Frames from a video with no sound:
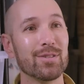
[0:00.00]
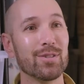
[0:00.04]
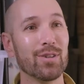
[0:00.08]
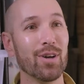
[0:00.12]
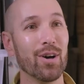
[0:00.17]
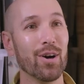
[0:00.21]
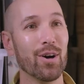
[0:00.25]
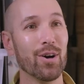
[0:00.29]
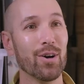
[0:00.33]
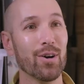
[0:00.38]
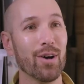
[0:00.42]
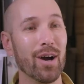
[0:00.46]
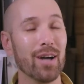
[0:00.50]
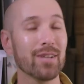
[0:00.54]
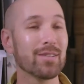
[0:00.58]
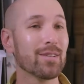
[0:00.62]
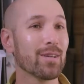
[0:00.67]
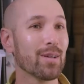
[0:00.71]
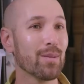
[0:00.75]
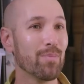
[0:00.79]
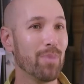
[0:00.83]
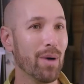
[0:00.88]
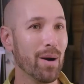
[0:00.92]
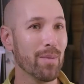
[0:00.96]
So I
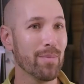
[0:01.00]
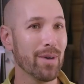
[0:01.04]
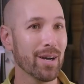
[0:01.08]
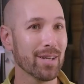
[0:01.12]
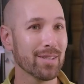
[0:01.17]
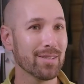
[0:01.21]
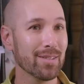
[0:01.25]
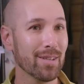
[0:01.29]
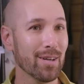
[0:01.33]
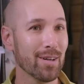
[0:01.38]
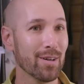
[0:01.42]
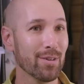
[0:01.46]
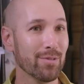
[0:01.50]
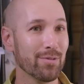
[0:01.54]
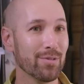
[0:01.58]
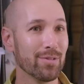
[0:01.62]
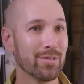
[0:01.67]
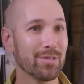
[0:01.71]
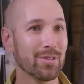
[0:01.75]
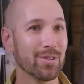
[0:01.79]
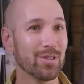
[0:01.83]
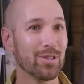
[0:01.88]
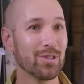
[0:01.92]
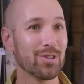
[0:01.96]
took it upon myself
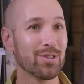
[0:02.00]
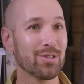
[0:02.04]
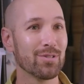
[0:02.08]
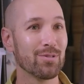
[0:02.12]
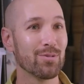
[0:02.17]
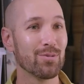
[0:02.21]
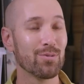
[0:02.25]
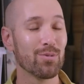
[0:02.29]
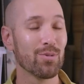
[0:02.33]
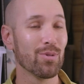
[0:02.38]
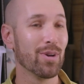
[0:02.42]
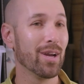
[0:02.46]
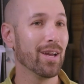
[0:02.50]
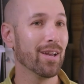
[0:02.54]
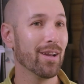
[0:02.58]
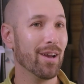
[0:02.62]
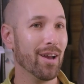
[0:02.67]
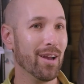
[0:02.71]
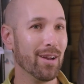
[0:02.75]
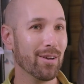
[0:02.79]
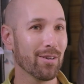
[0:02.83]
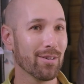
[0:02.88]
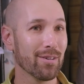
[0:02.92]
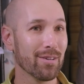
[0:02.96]
to just create a
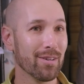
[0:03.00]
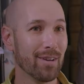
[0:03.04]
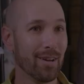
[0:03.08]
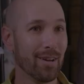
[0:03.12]
hanger.